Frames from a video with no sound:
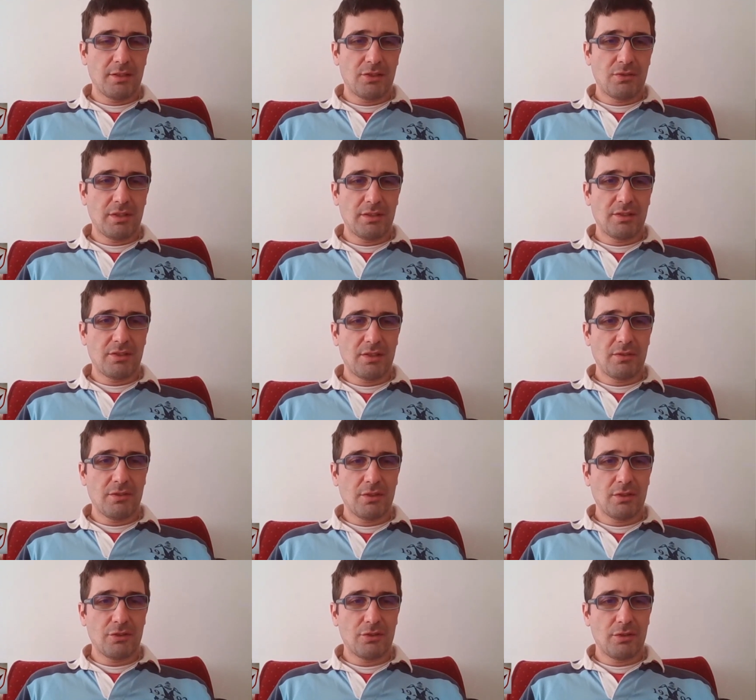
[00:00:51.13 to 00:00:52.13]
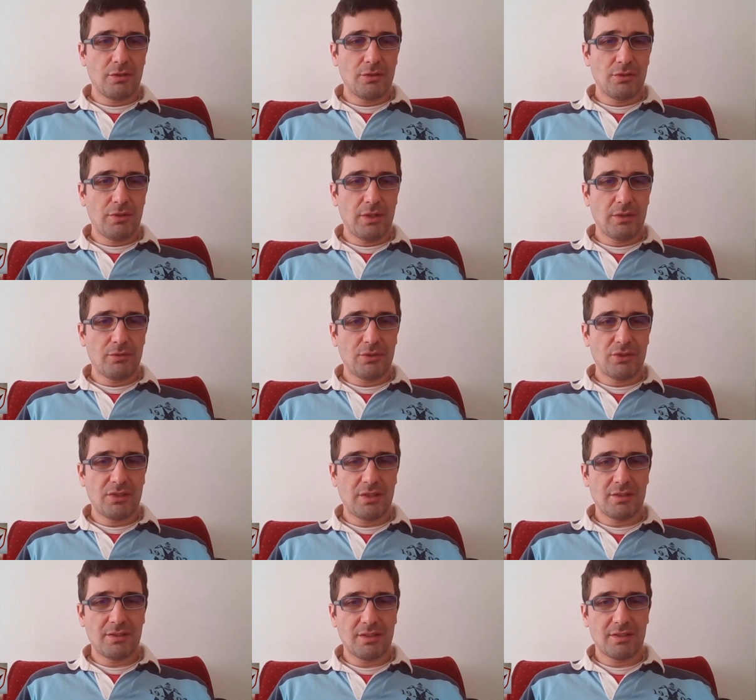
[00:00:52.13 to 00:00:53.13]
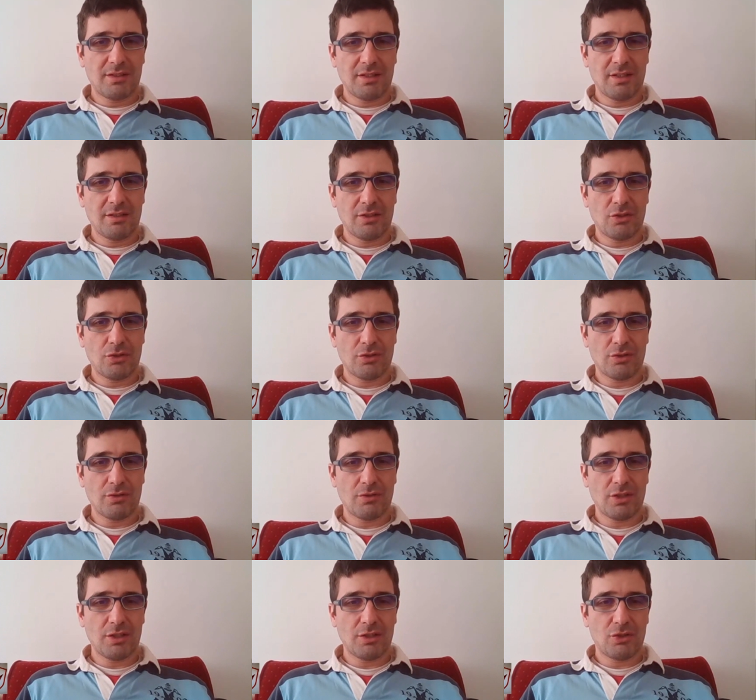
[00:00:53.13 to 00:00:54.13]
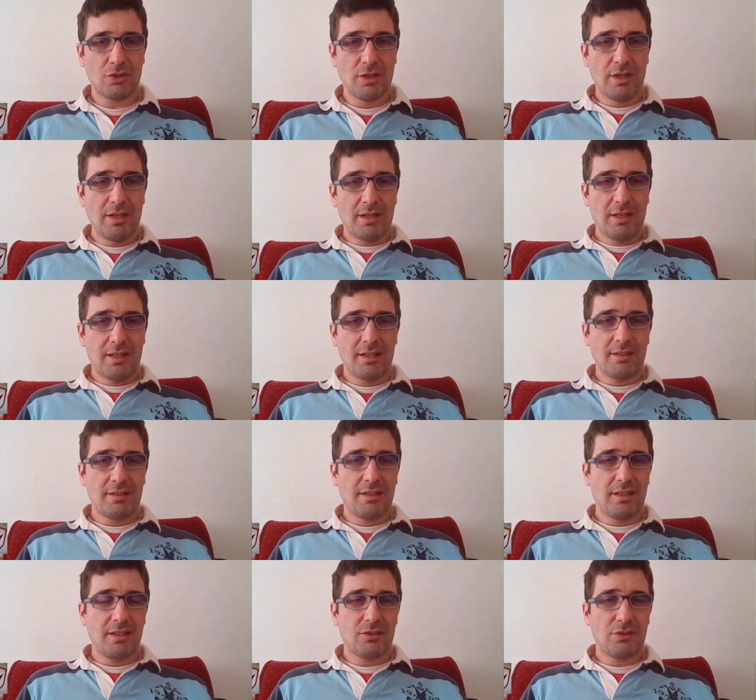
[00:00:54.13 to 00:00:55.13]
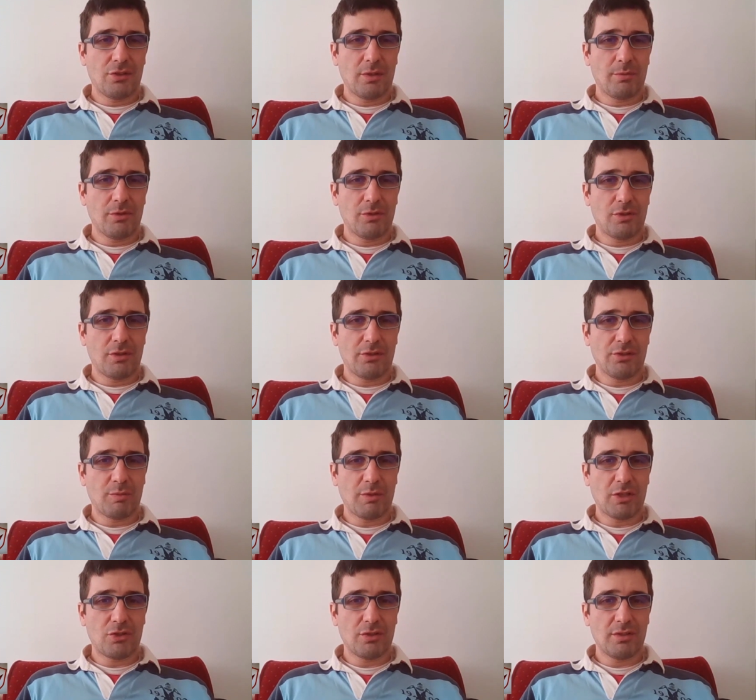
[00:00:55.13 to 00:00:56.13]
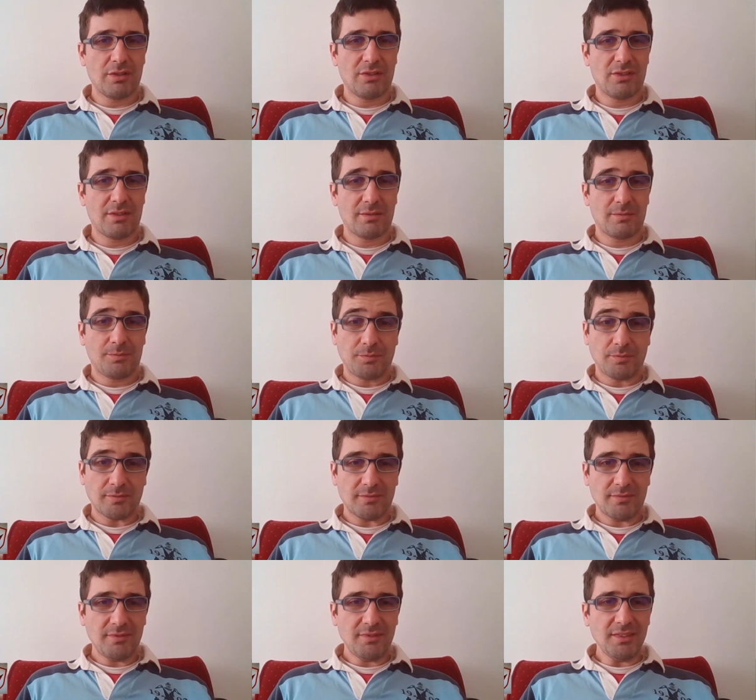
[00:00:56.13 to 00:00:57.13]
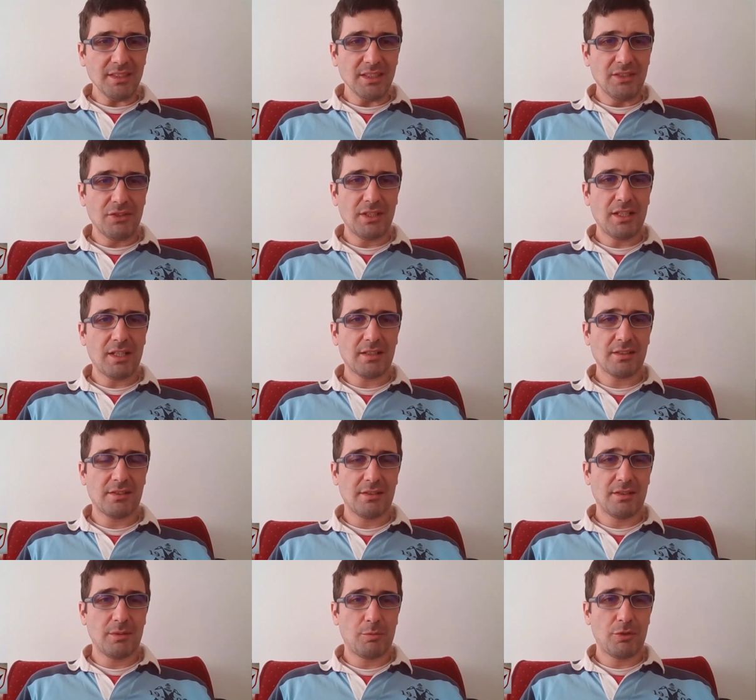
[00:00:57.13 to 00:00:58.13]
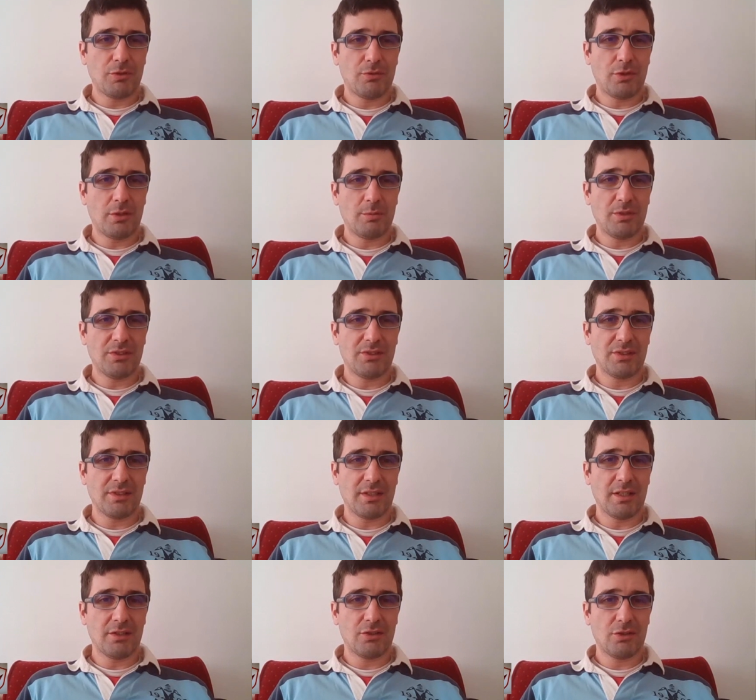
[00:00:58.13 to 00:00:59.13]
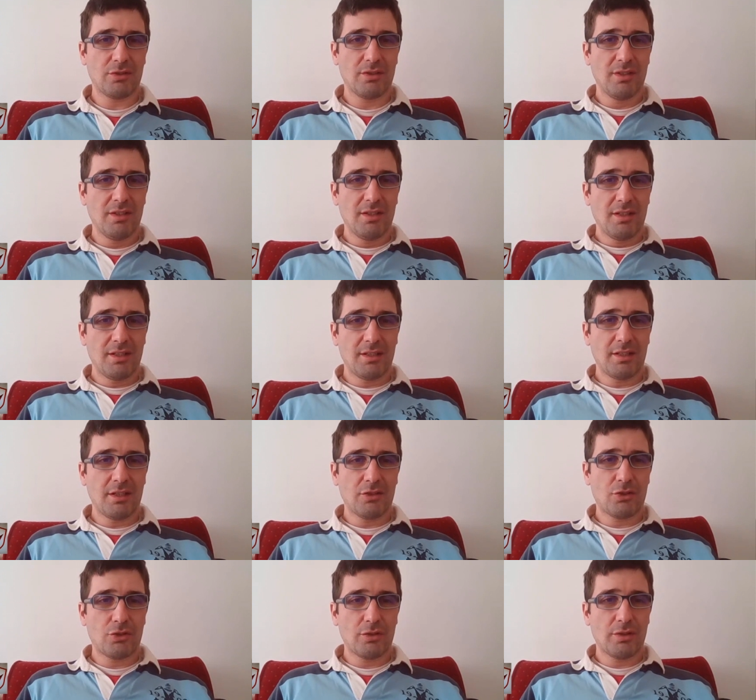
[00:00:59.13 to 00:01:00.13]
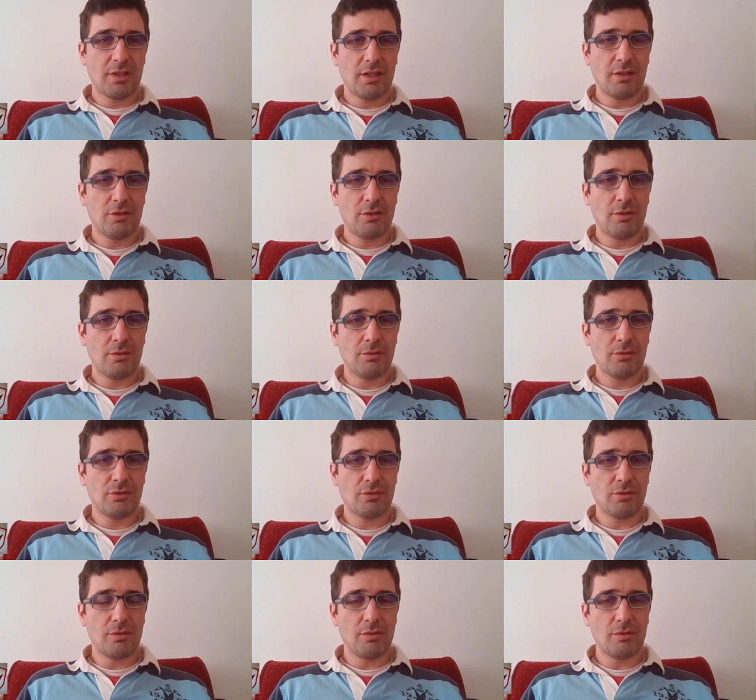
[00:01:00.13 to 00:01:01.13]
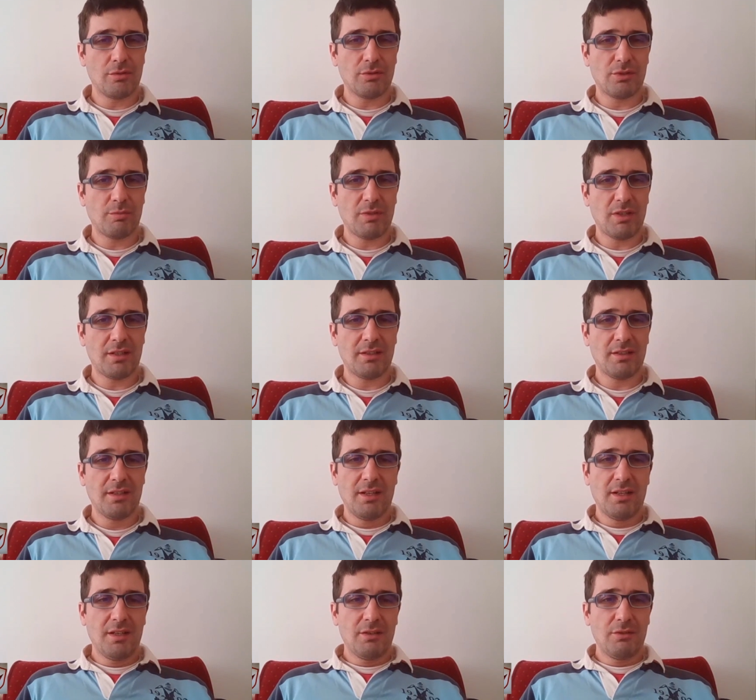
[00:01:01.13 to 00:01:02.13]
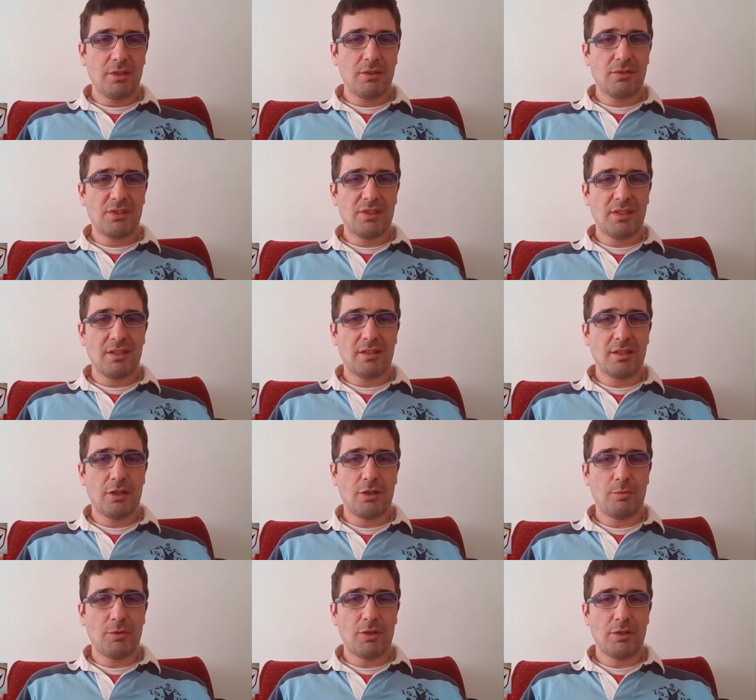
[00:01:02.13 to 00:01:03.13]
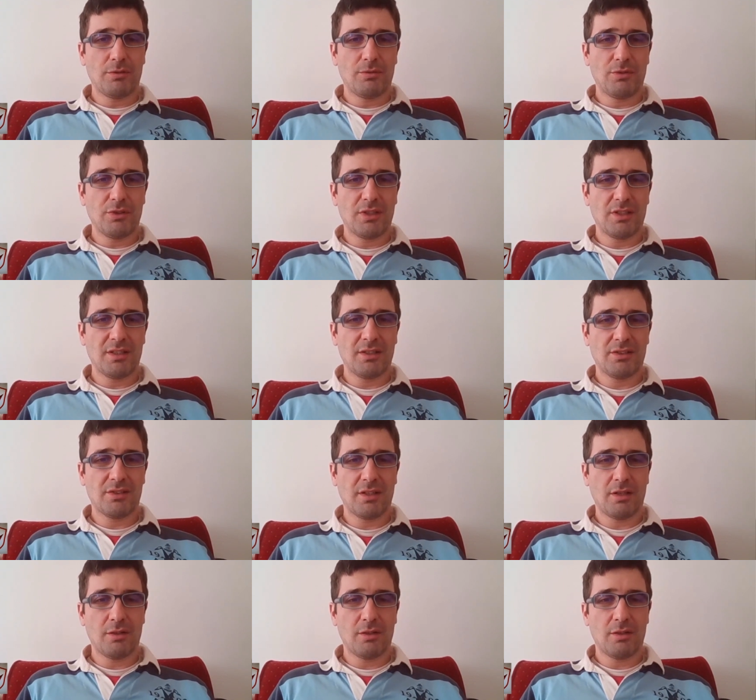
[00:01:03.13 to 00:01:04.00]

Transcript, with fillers: is 27 years old, 5 foot 7, 68 inches of reach, and he is top control specialist with excellent performance against against Shohei Nose, Gugun Gusman. We've seen how powerful he